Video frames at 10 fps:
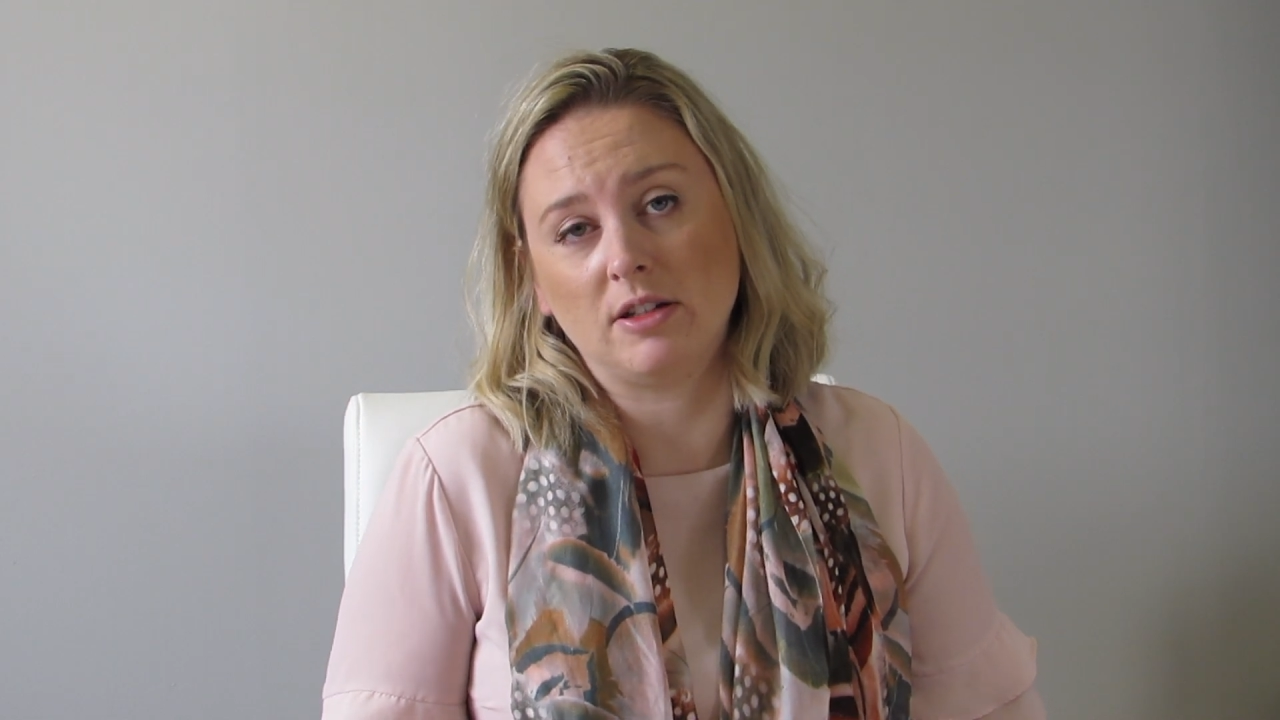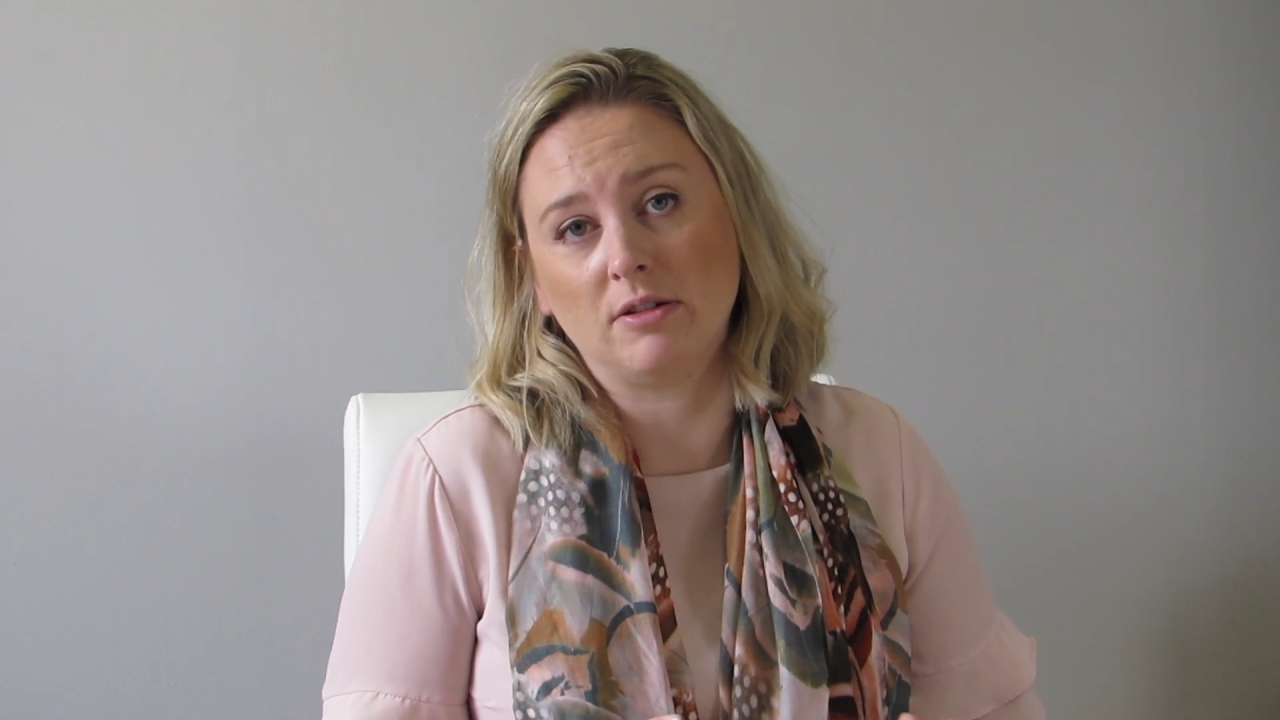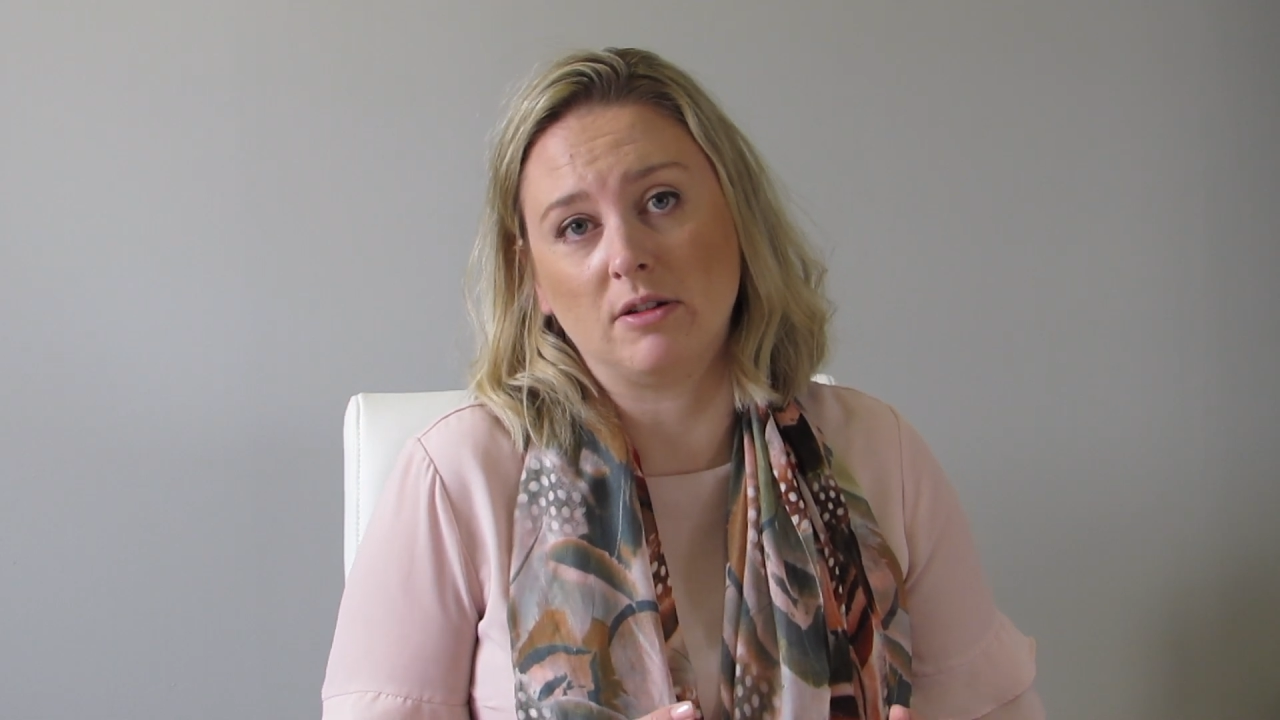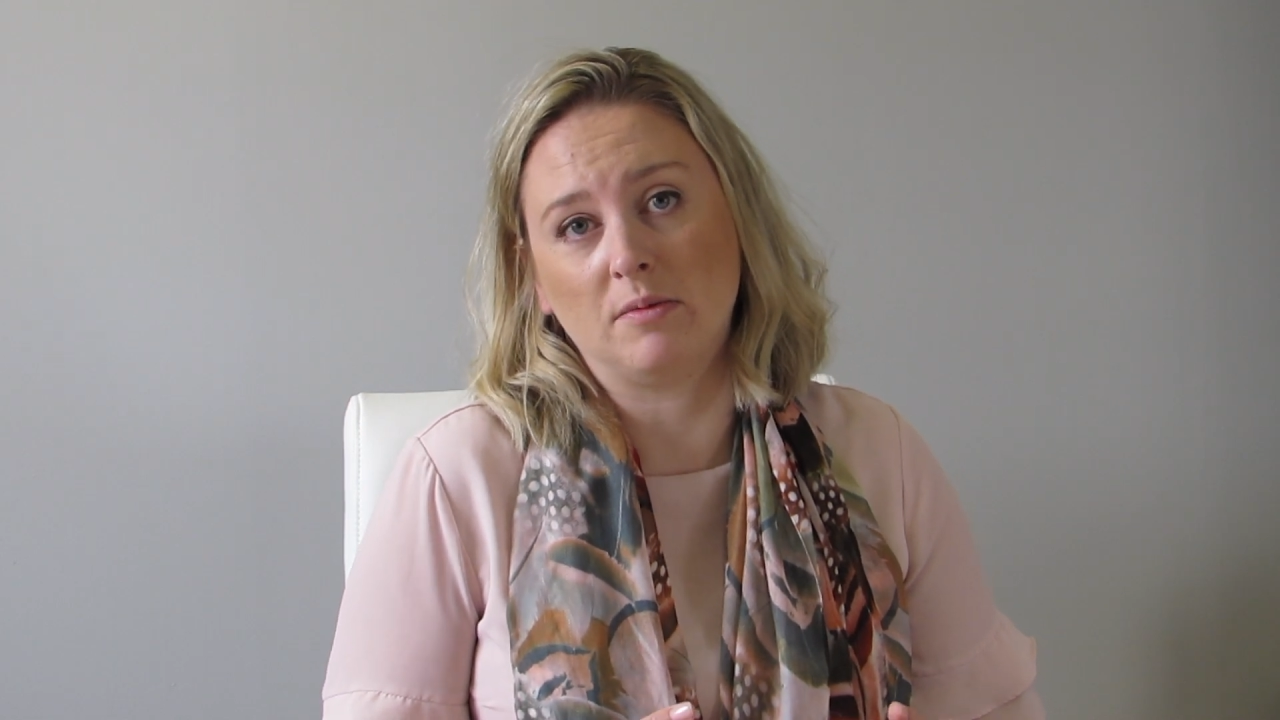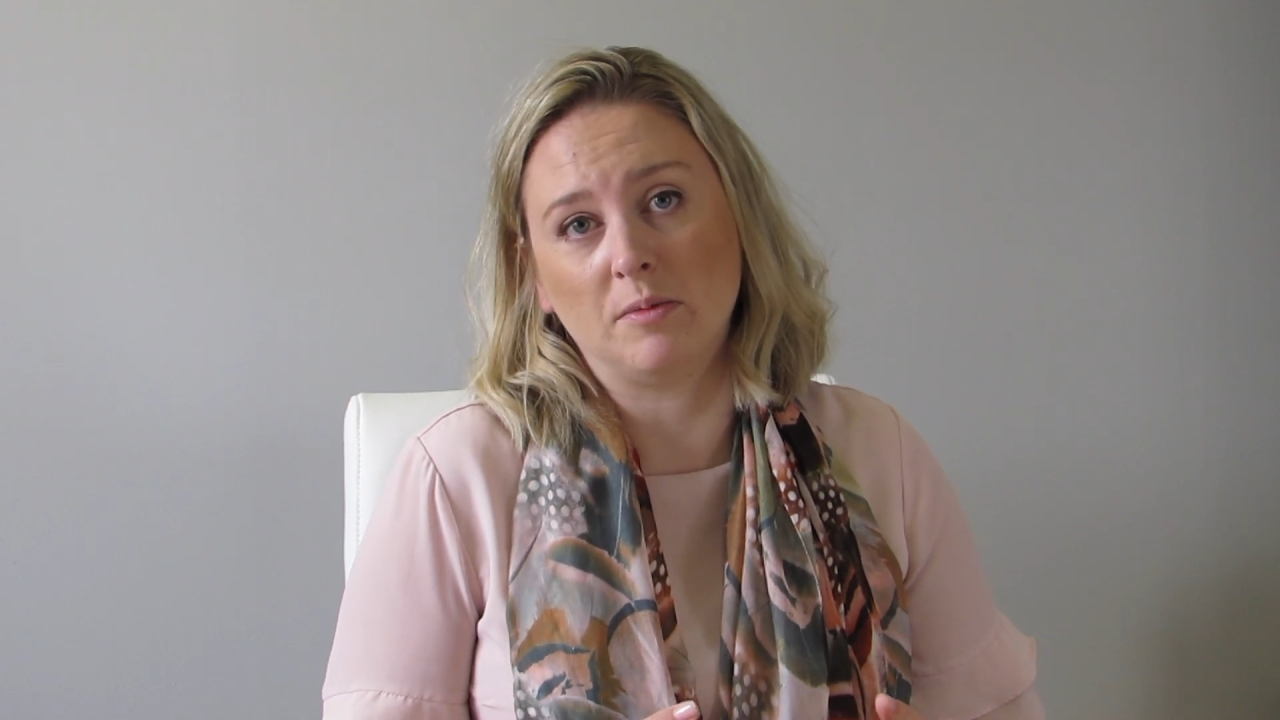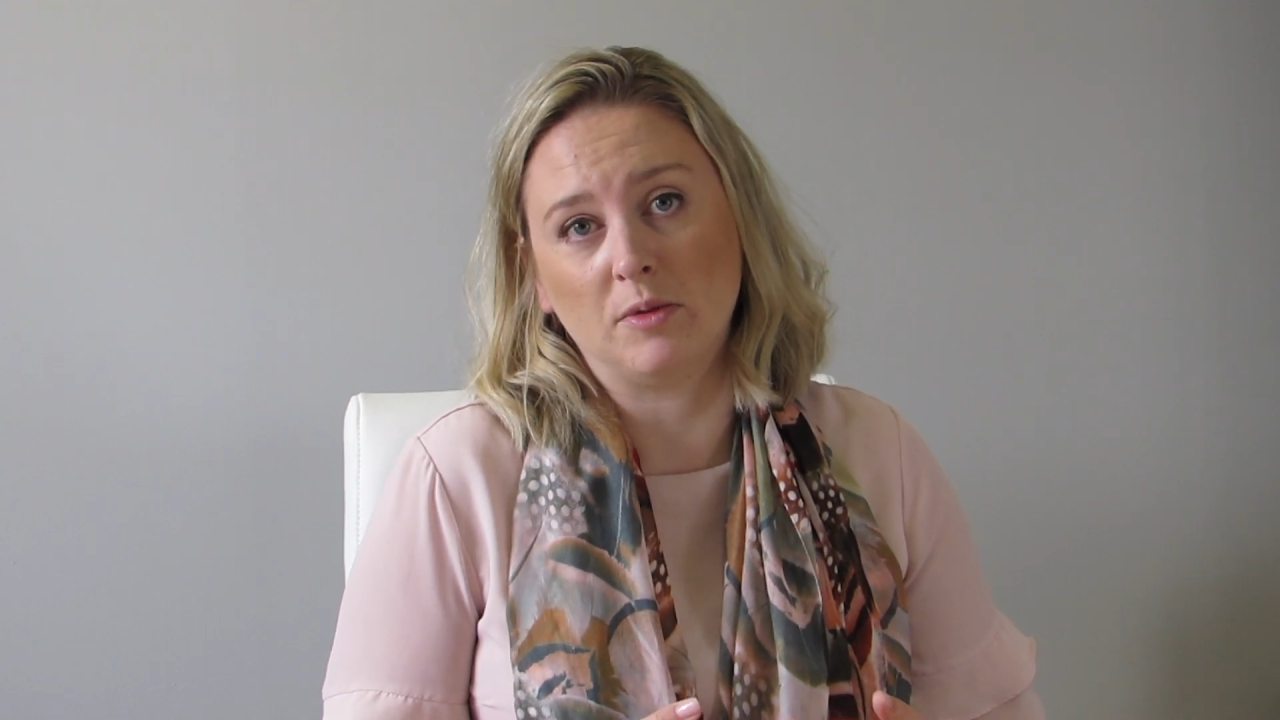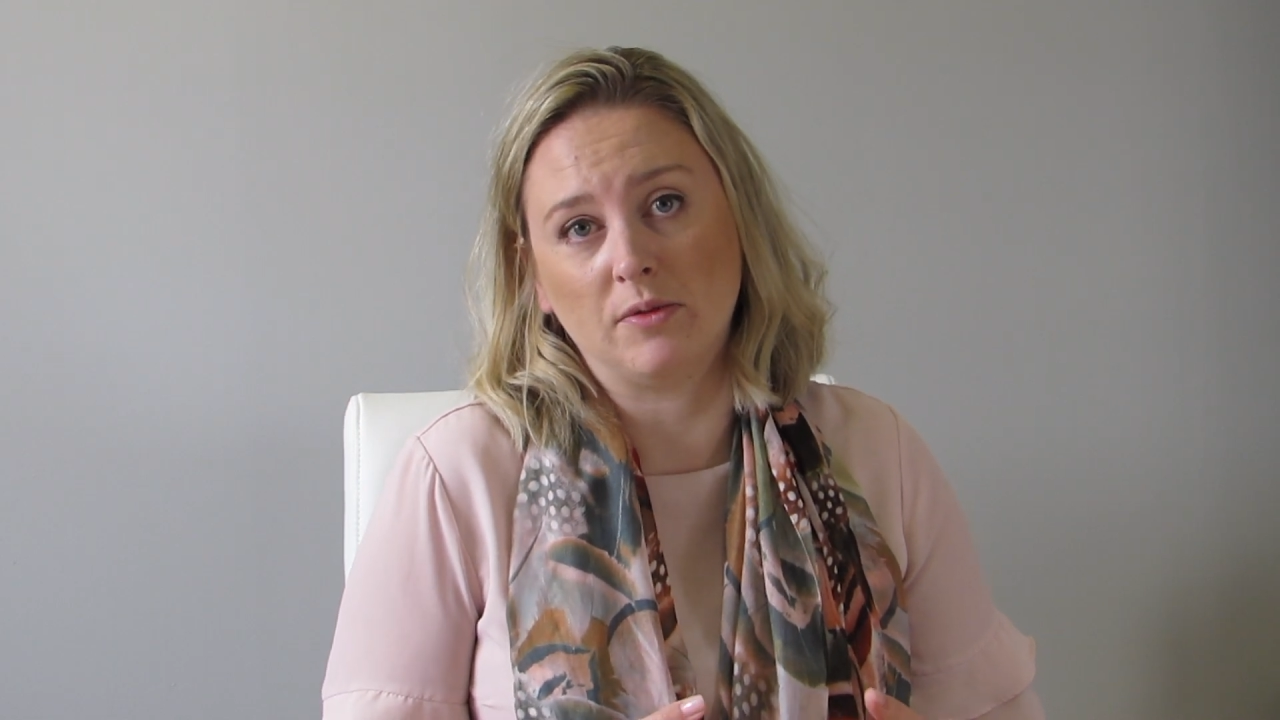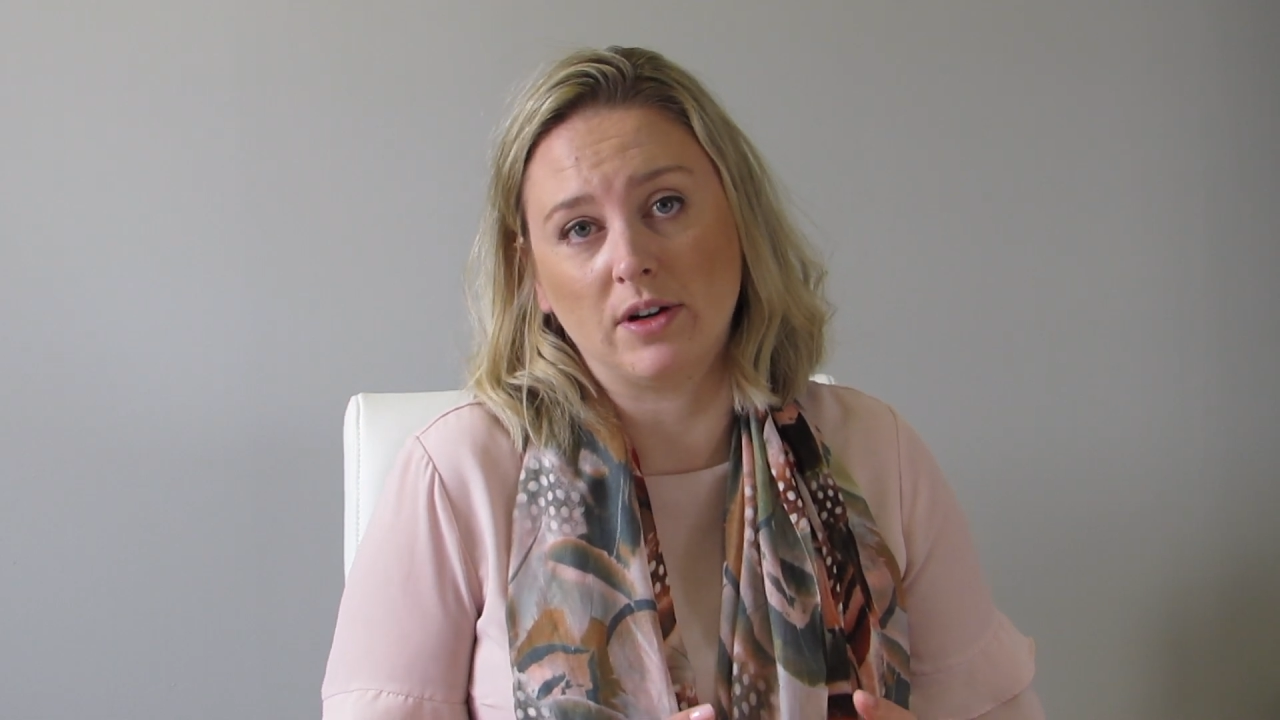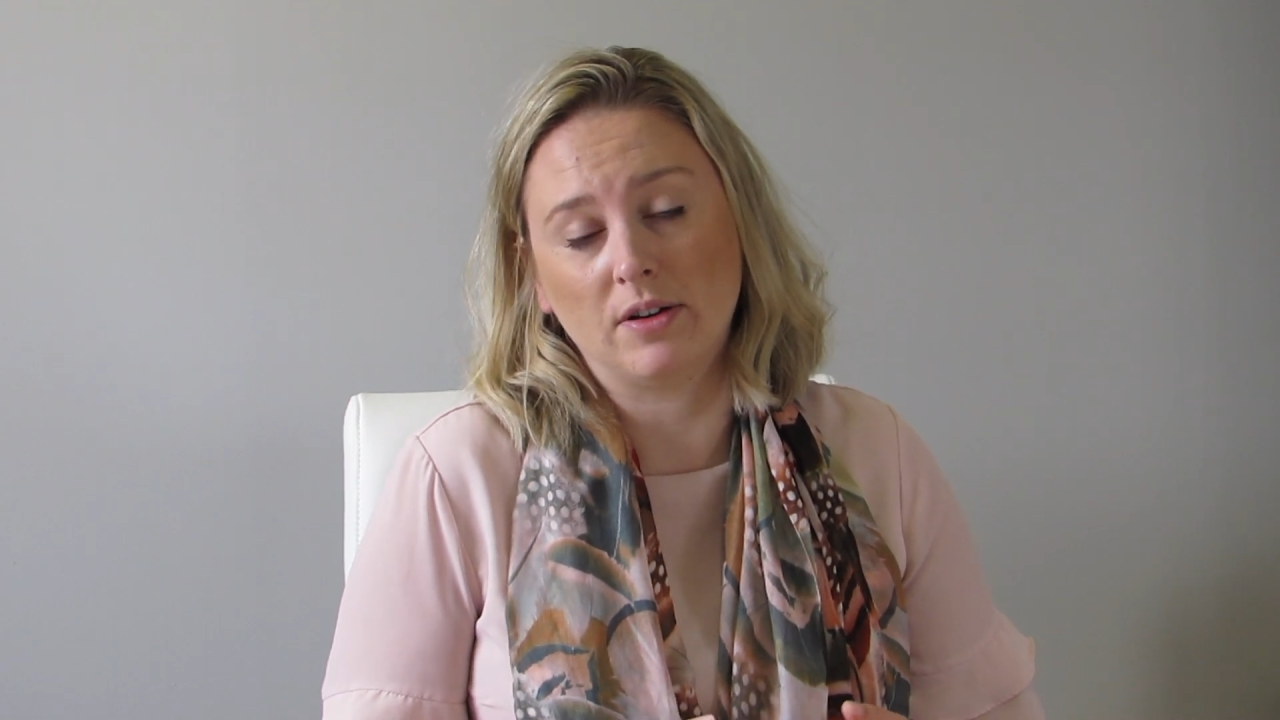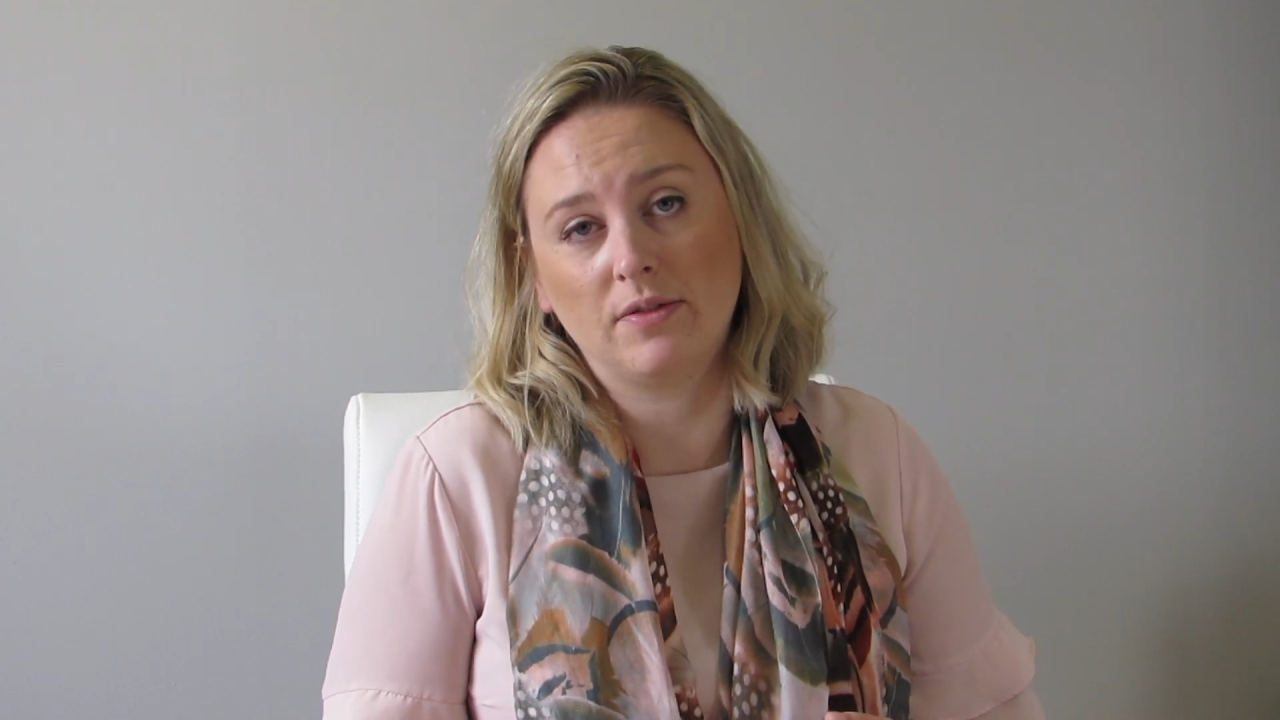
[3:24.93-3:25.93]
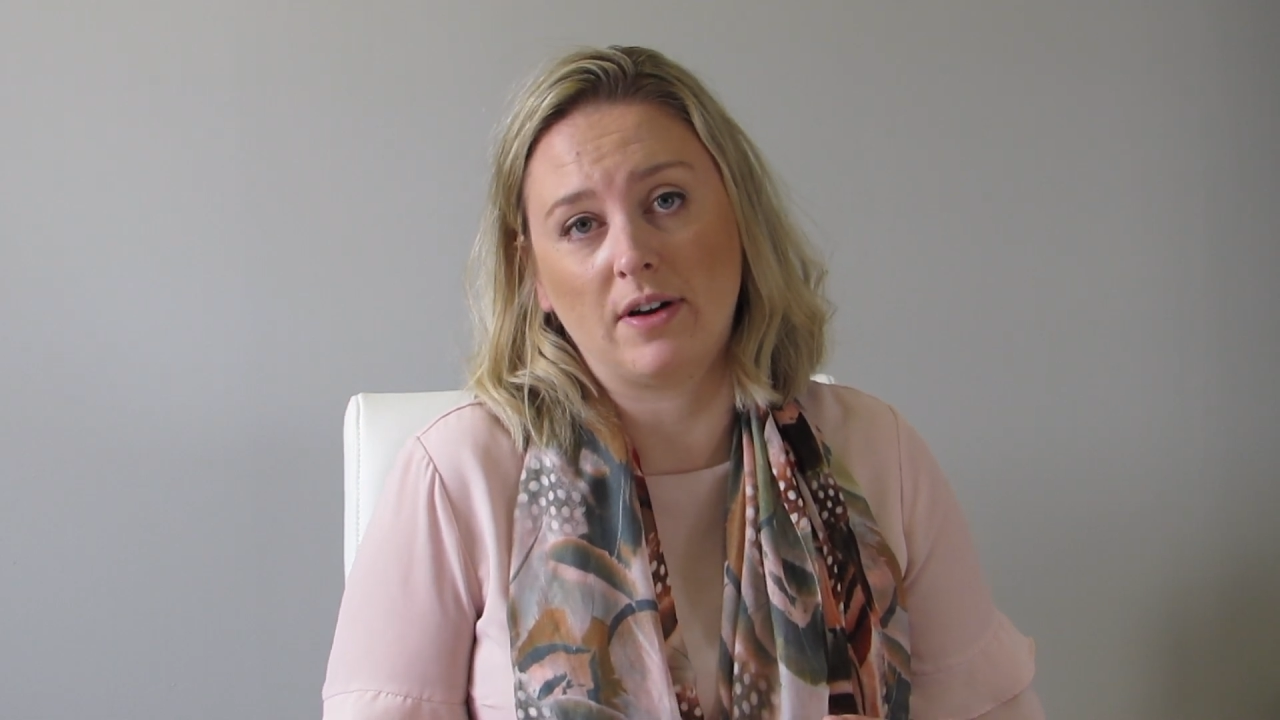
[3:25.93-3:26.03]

to a removal